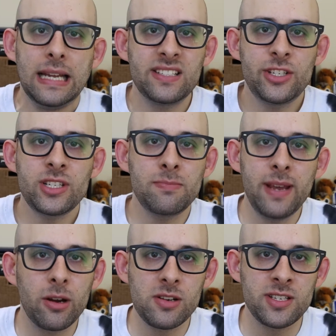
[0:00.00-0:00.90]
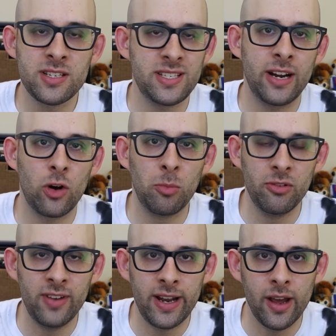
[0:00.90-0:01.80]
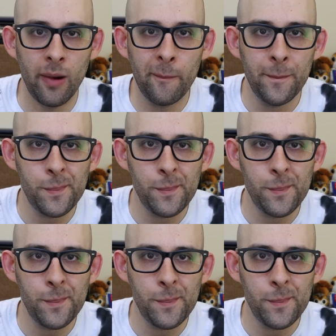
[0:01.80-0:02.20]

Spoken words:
Is it just me or is this a terrible video?